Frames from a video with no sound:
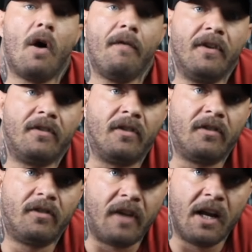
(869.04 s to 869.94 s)
all this
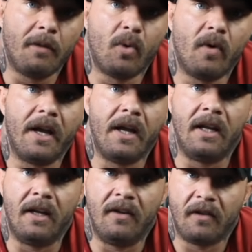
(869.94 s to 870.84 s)
sustainable
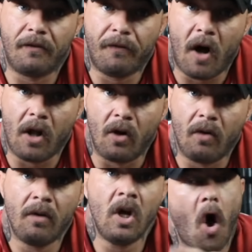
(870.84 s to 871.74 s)
and easy to
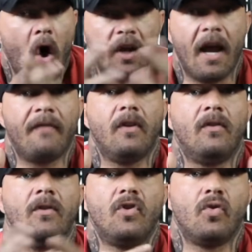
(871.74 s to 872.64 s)
follow. All you have to
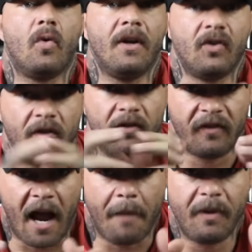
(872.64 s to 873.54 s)
do to join is just
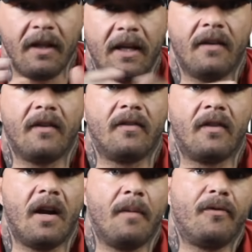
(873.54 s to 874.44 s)
tap the link to
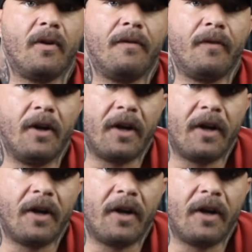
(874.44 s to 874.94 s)
sign up for a free